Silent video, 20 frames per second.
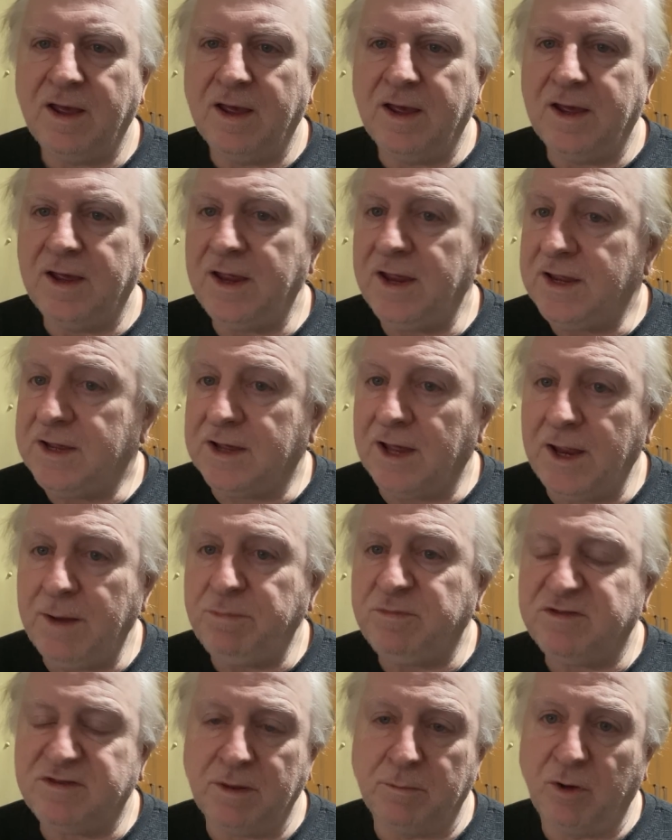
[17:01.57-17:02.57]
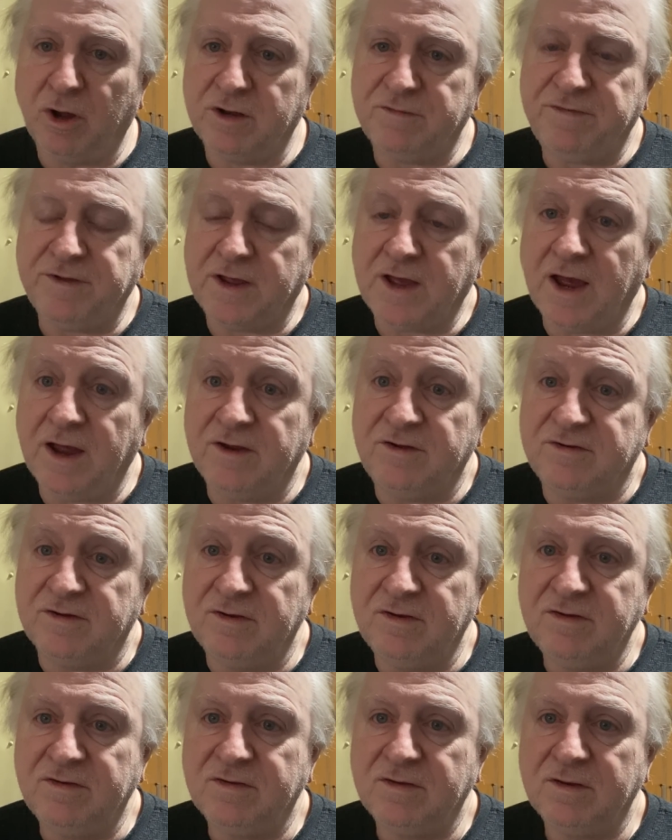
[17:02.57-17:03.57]
he keeps the
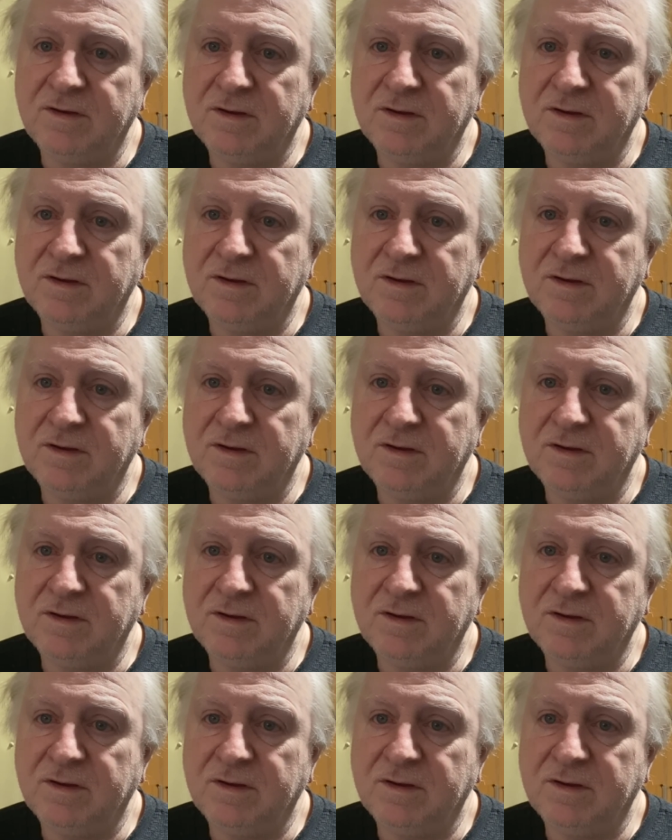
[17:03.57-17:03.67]
modifications